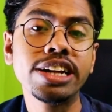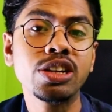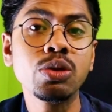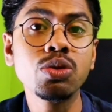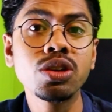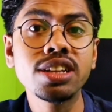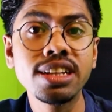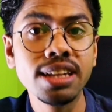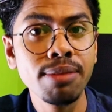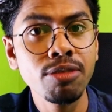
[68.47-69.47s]
let you know the
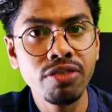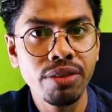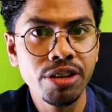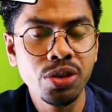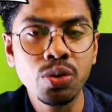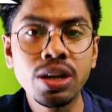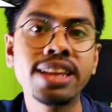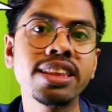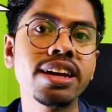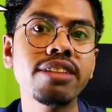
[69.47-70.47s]
name of every tool
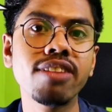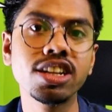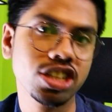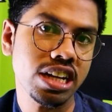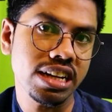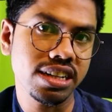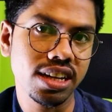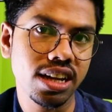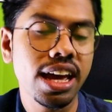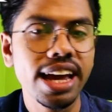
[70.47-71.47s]
and their functionality,